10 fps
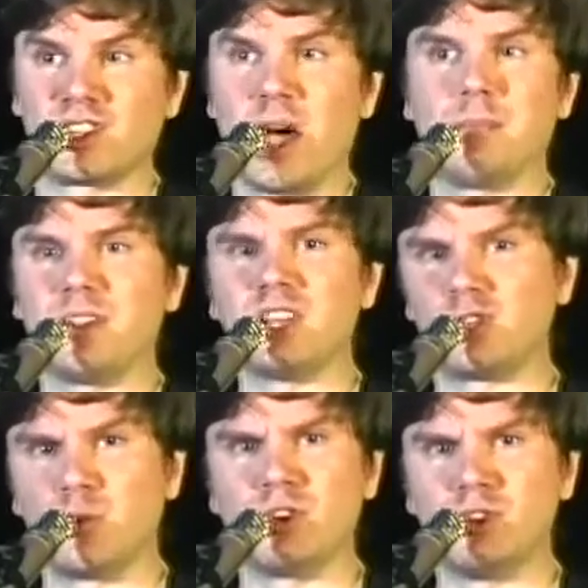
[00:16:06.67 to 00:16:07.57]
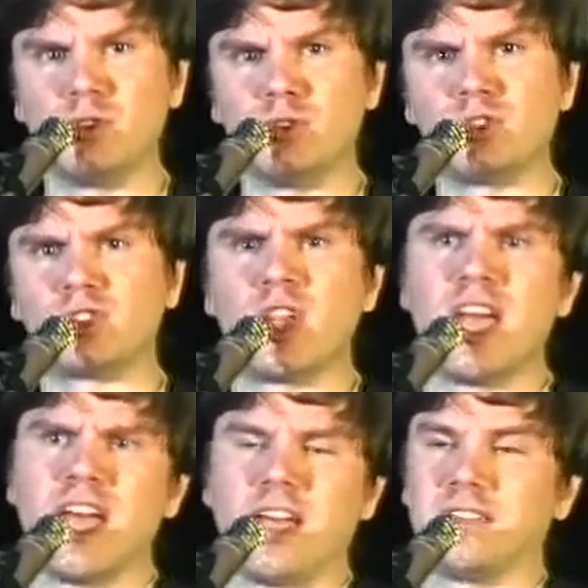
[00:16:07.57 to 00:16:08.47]
companies would use
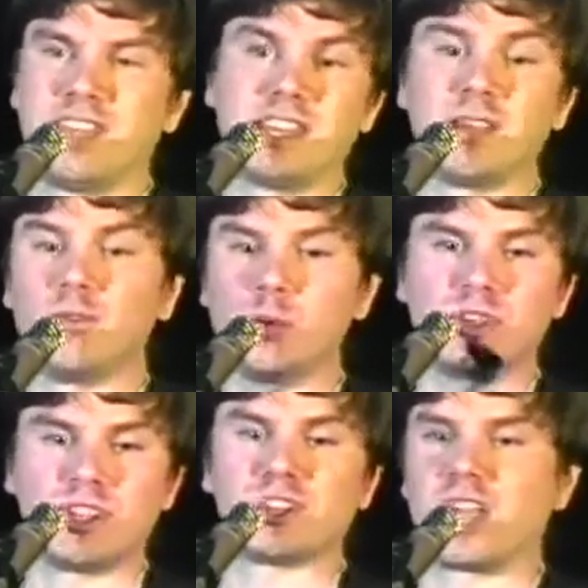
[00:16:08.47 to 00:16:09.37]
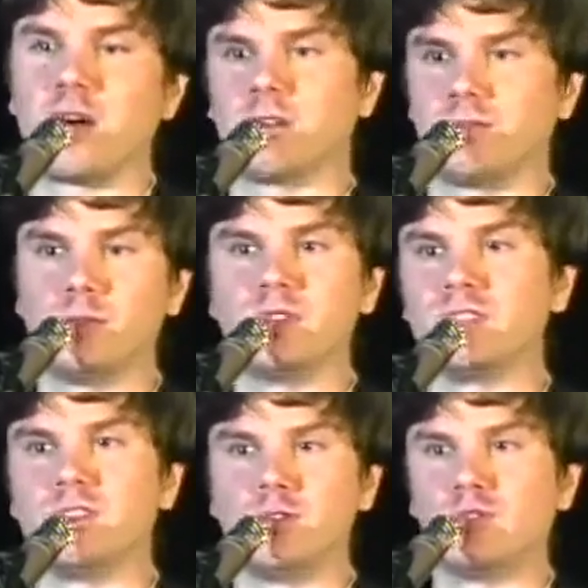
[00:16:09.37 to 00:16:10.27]
they'd give you a discount if you
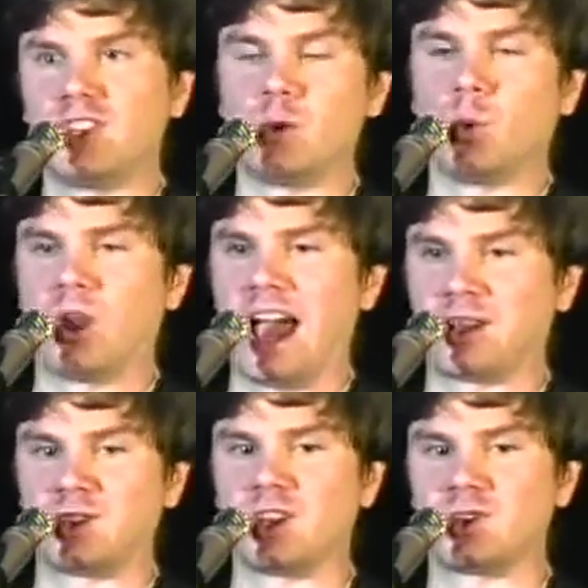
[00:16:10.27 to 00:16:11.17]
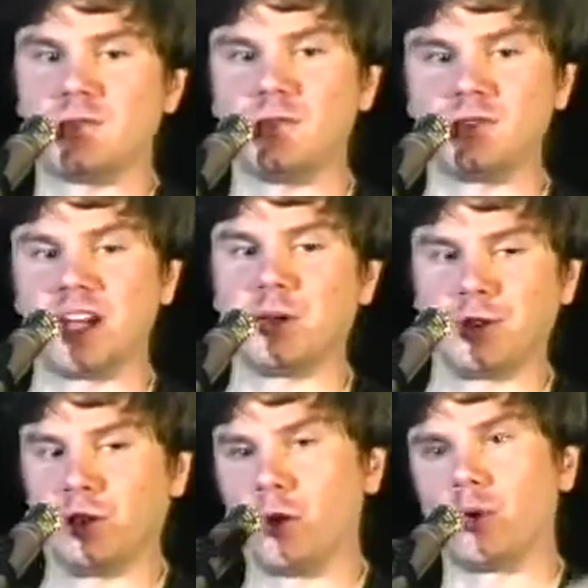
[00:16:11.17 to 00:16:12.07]
didn't use equal access, if you dialed a
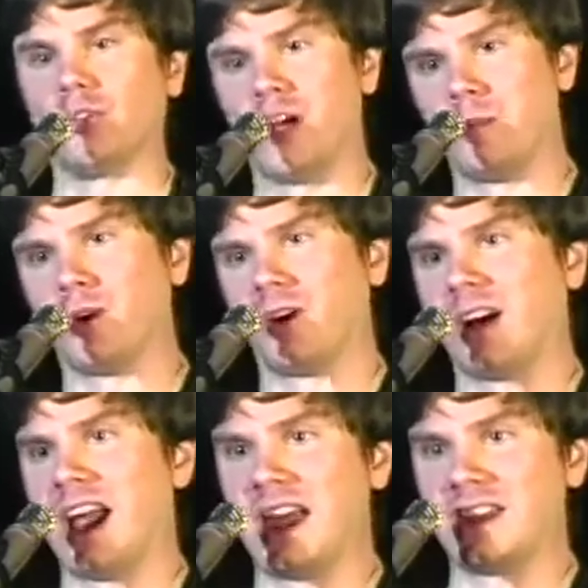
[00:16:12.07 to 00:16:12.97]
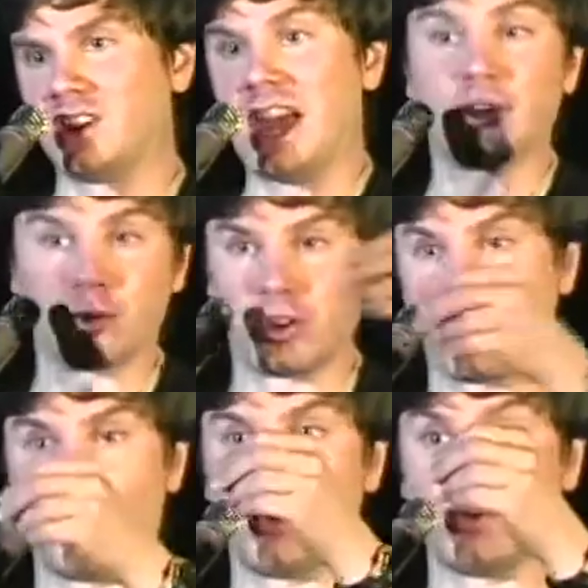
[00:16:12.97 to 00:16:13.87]
local number and entered a
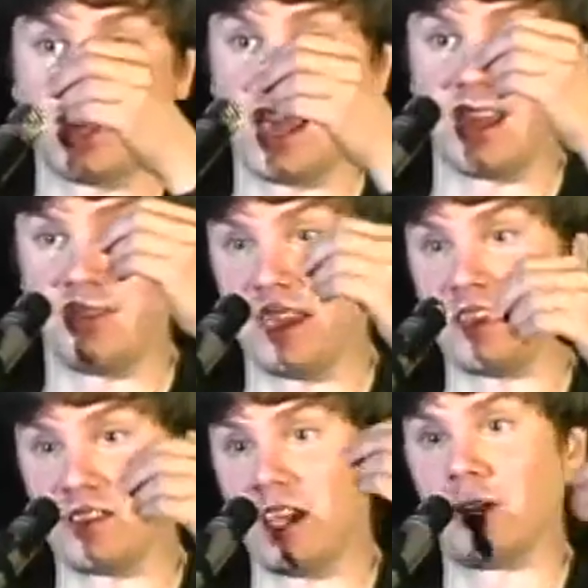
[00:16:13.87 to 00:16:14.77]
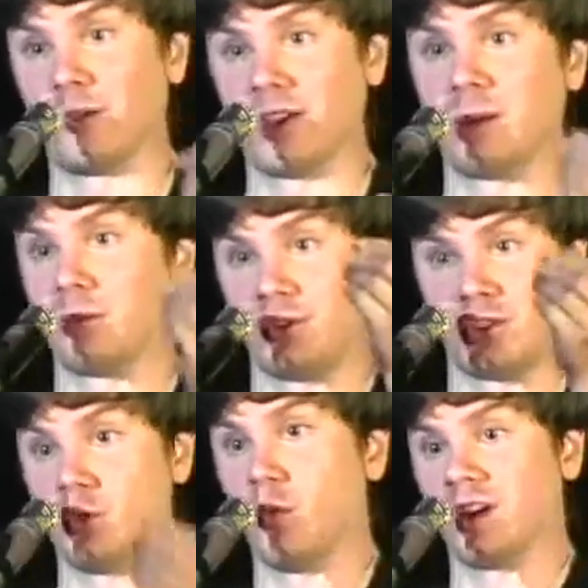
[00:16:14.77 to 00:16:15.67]
code and then dialed the number that
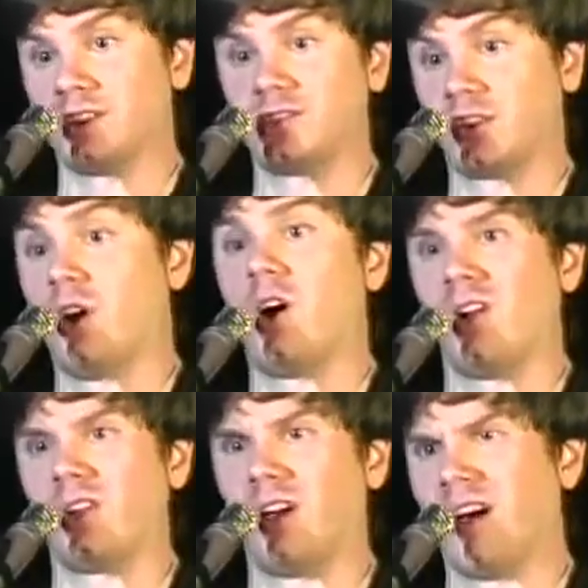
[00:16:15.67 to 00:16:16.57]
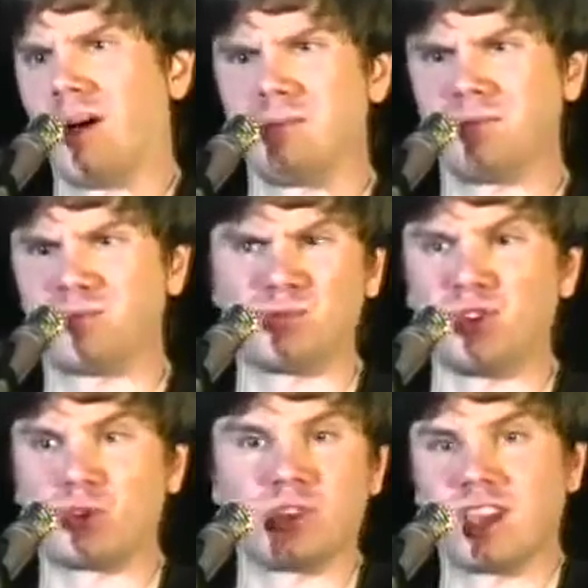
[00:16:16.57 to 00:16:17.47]
you wanted to call. Um,
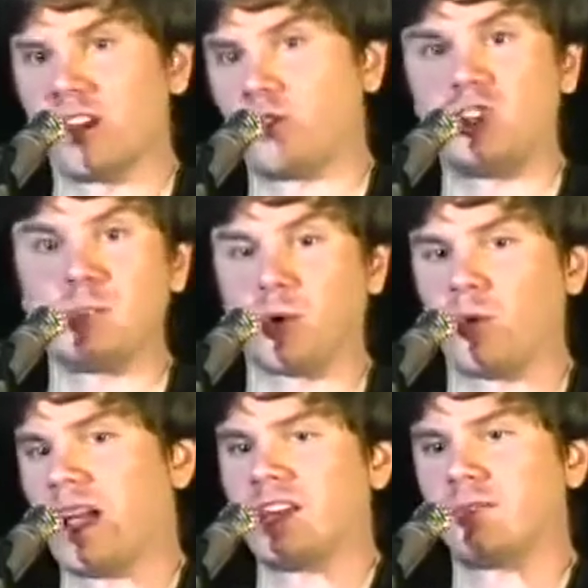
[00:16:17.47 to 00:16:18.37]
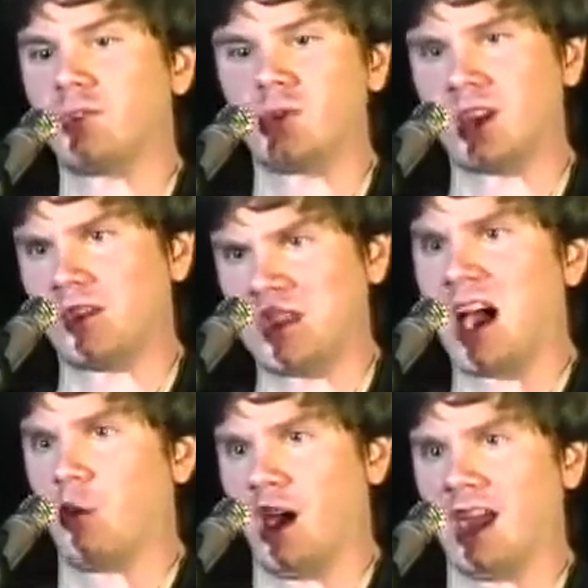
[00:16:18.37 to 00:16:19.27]
you could get a cheaper rate if you did it
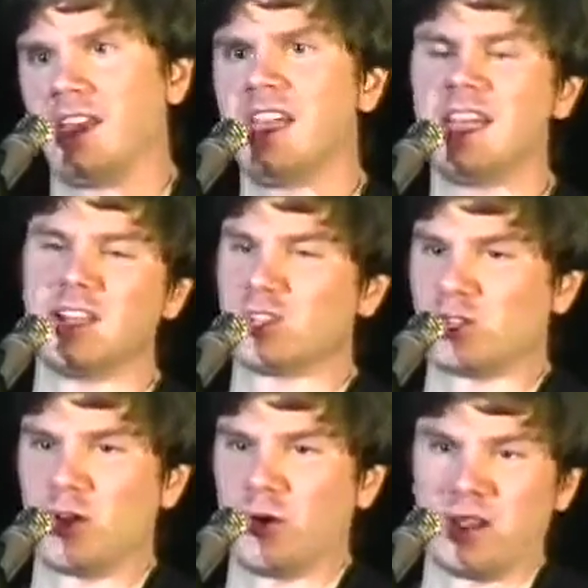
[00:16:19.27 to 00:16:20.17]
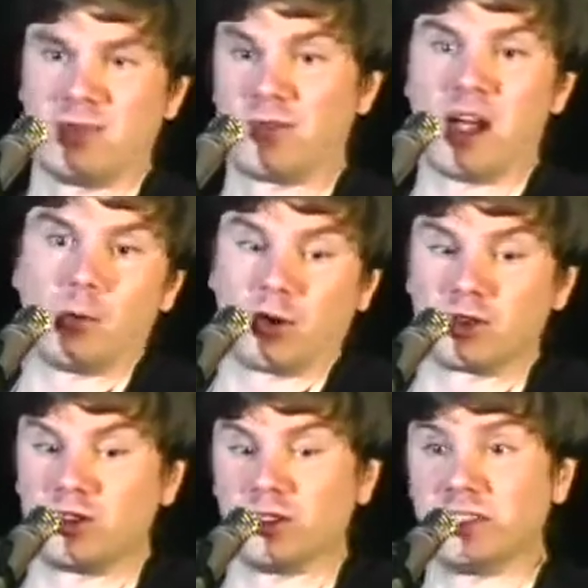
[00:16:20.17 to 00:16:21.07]
that way. So if that were
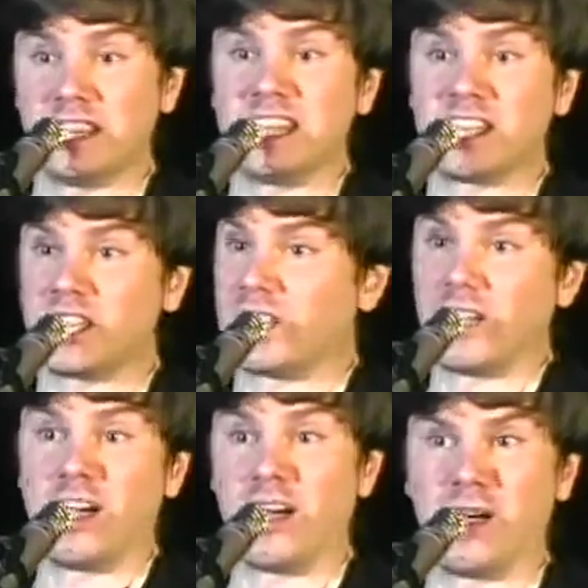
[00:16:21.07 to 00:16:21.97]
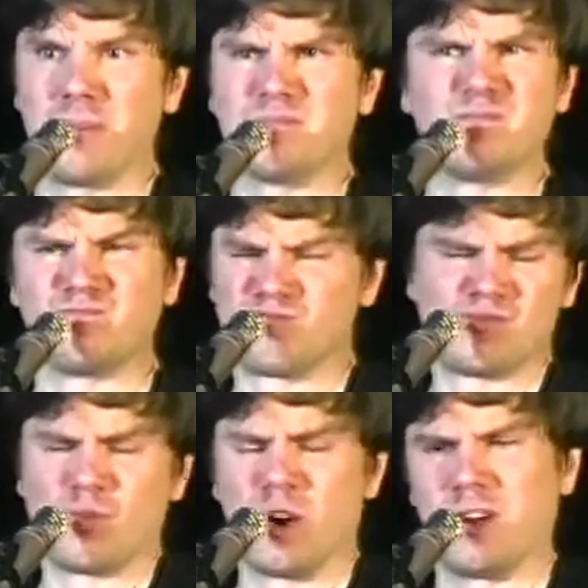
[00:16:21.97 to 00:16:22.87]
to leak, um,
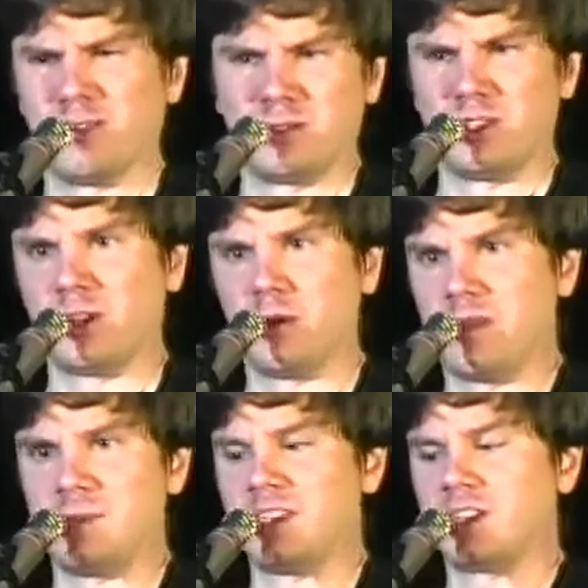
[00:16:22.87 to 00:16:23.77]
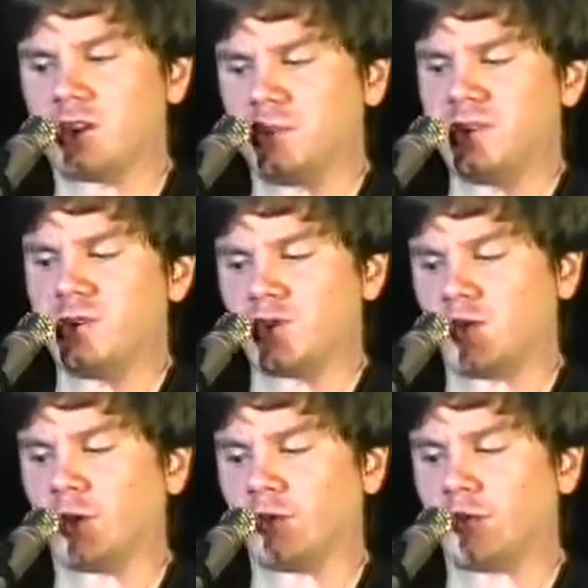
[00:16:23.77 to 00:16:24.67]
well, you know, maybe it could be
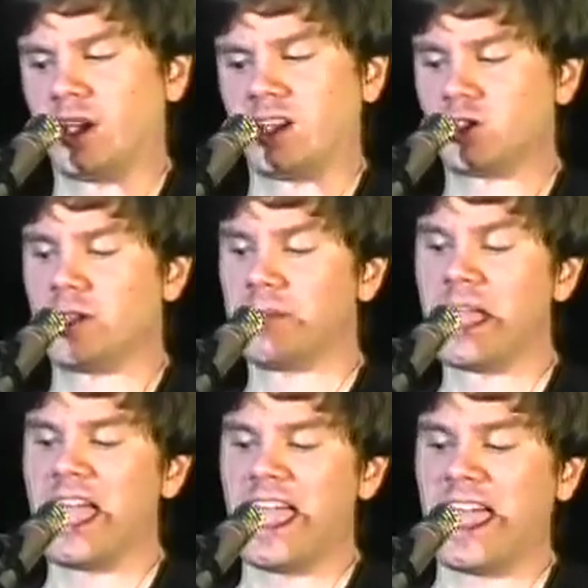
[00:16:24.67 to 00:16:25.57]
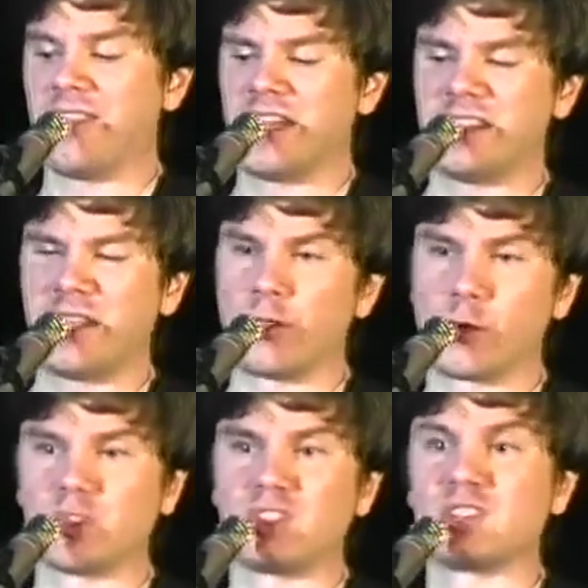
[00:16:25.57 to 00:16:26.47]
useful to phreaks. And then there
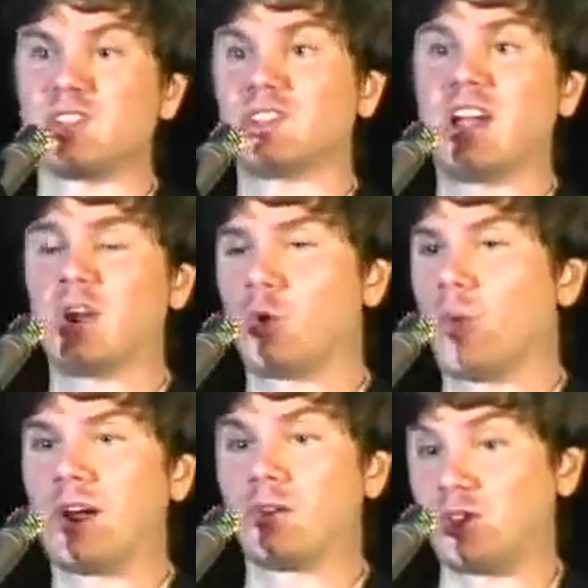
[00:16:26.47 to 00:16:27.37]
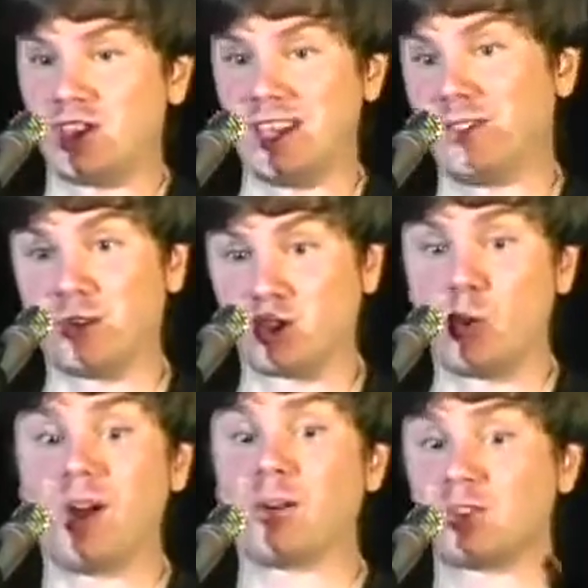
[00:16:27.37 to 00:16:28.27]
was this entire warez scene. There's a
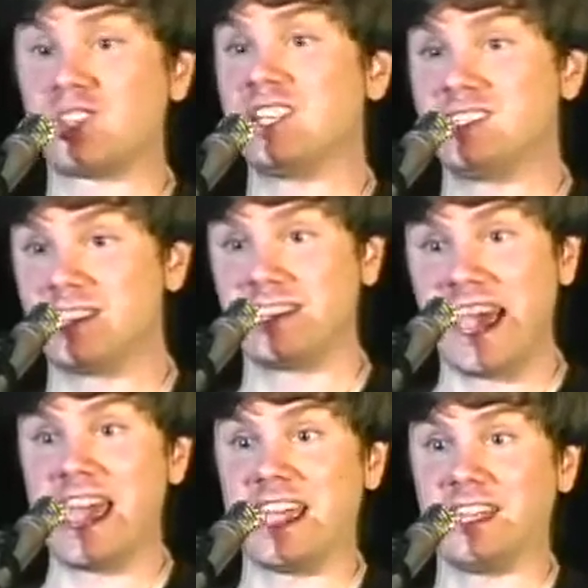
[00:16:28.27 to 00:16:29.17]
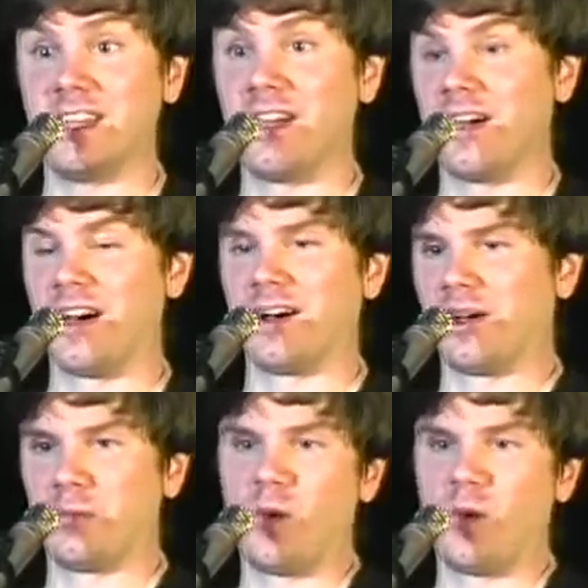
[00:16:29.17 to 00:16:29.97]
warez scene today. Uh,